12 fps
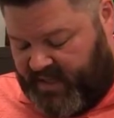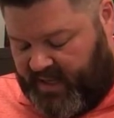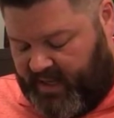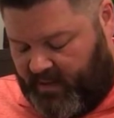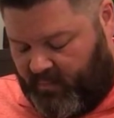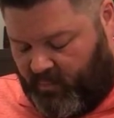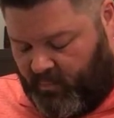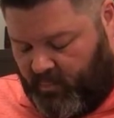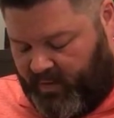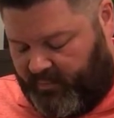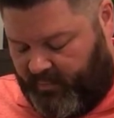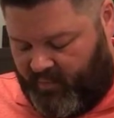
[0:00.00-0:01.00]
And
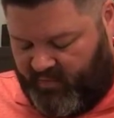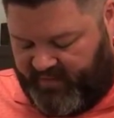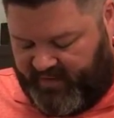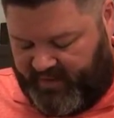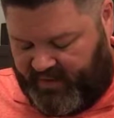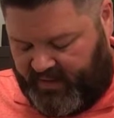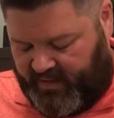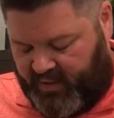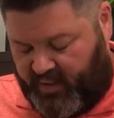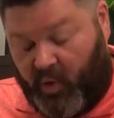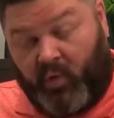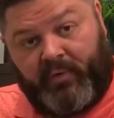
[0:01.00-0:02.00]
when removing, you
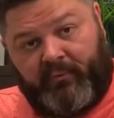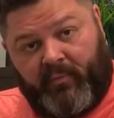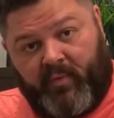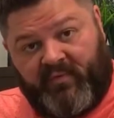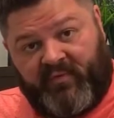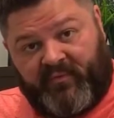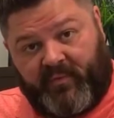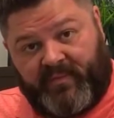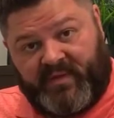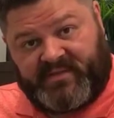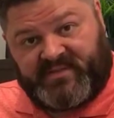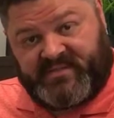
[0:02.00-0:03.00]
can only remove it from
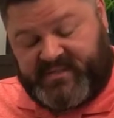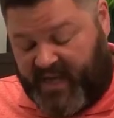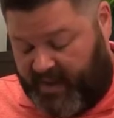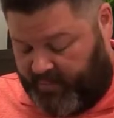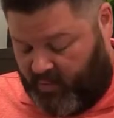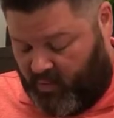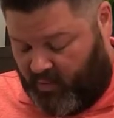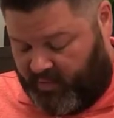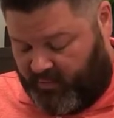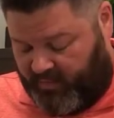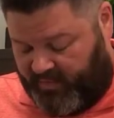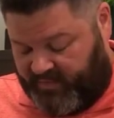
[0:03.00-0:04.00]
this top
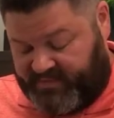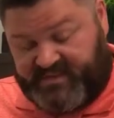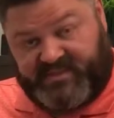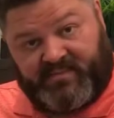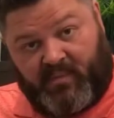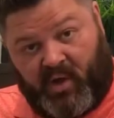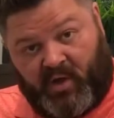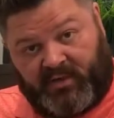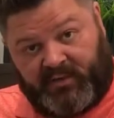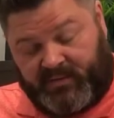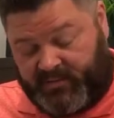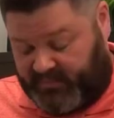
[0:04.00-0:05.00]
corner where there's a
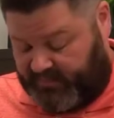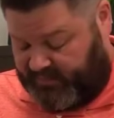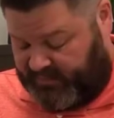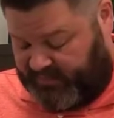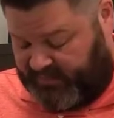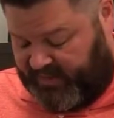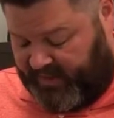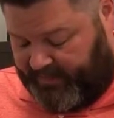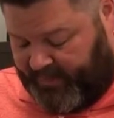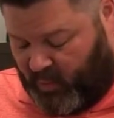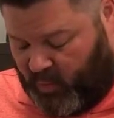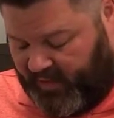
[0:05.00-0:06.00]
small
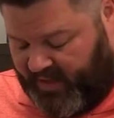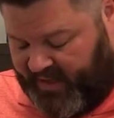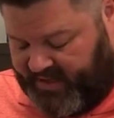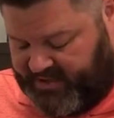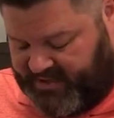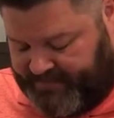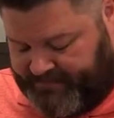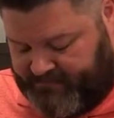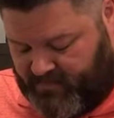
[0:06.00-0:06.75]
lip or ledge.